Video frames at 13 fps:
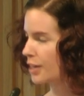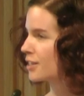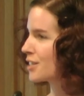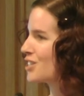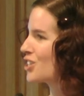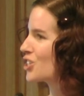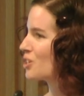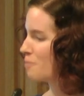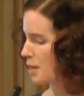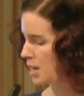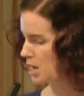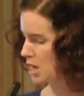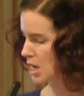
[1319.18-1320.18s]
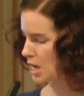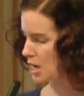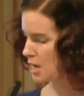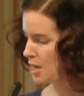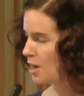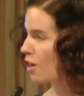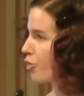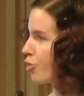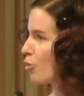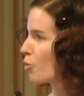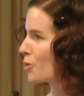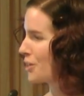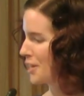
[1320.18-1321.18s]
and decision-making
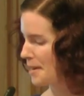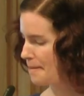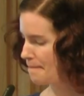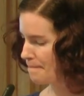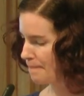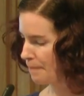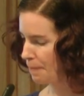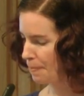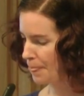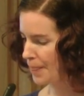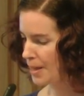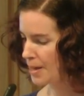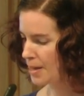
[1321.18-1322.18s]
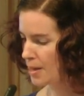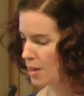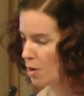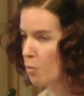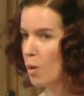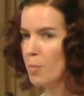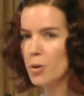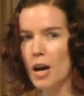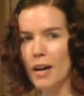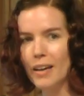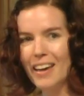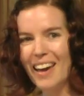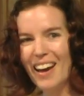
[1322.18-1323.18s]
authority. When we're
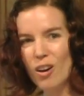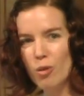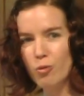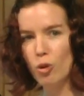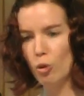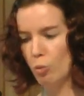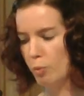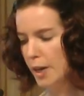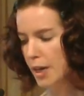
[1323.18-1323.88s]
not careful, we